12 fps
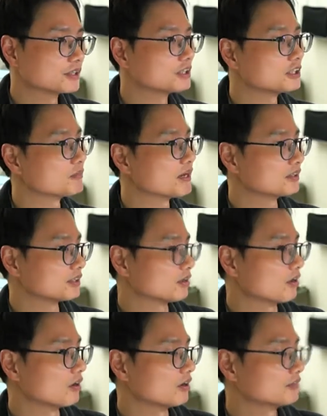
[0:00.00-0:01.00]
depending
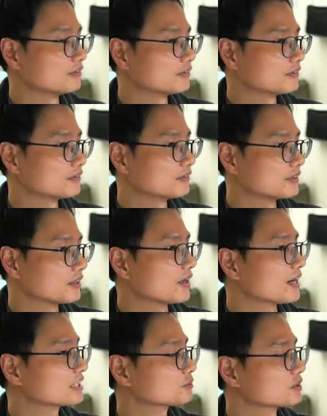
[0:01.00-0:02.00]
on their
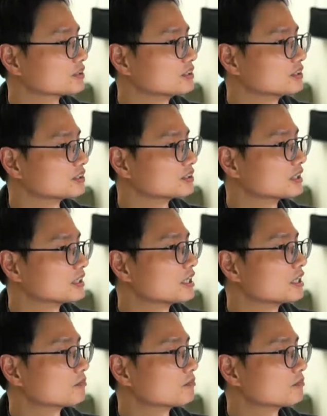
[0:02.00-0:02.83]
expertise.